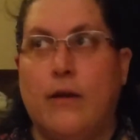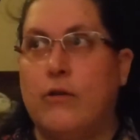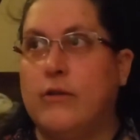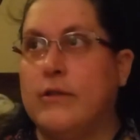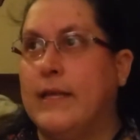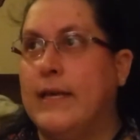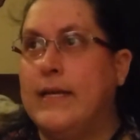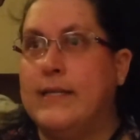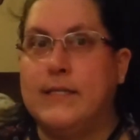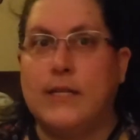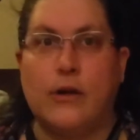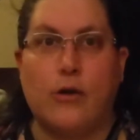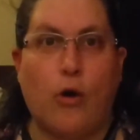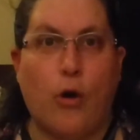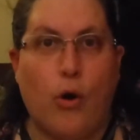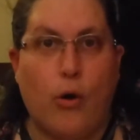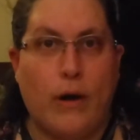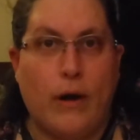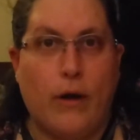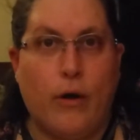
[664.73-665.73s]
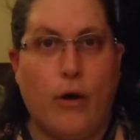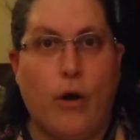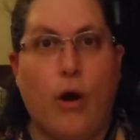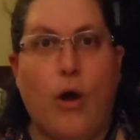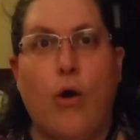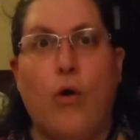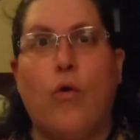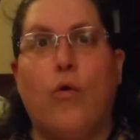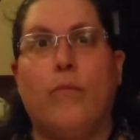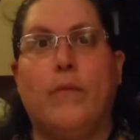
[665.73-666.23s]
that are things that are already in our
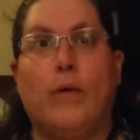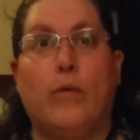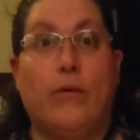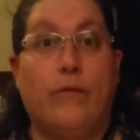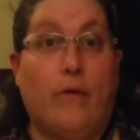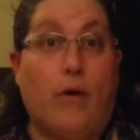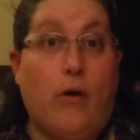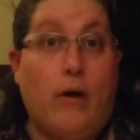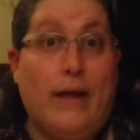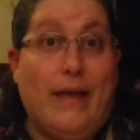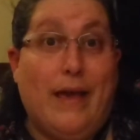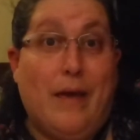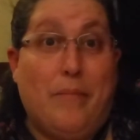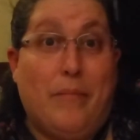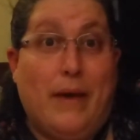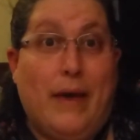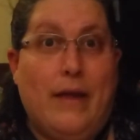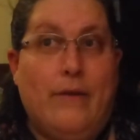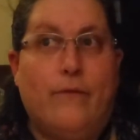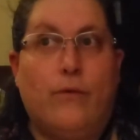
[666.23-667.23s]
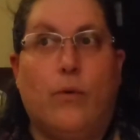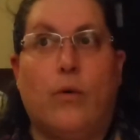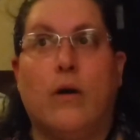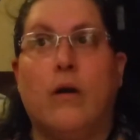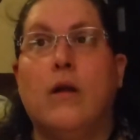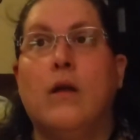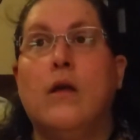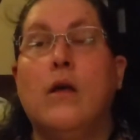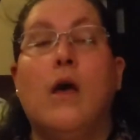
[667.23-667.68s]
home that we've already got paid for.